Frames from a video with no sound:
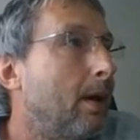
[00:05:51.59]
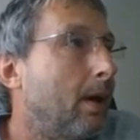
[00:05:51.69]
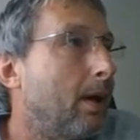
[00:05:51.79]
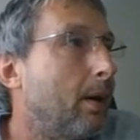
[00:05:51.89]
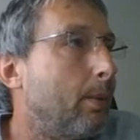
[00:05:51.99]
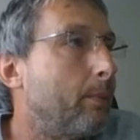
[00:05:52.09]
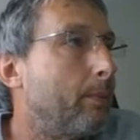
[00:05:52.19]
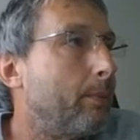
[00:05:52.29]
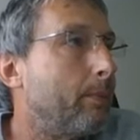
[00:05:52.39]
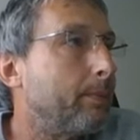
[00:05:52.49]

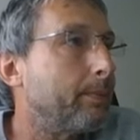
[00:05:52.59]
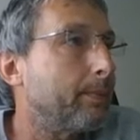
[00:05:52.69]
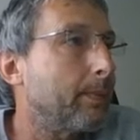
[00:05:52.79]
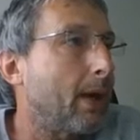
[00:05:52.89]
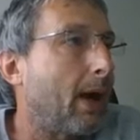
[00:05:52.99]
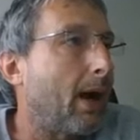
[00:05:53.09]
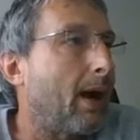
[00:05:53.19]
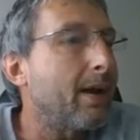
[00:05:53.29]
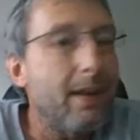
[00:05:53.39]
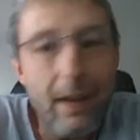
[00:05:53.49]

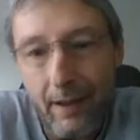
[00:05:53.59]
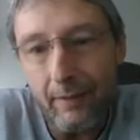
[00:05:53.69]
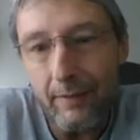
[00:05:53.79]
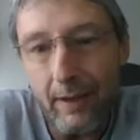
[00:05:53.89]
I have,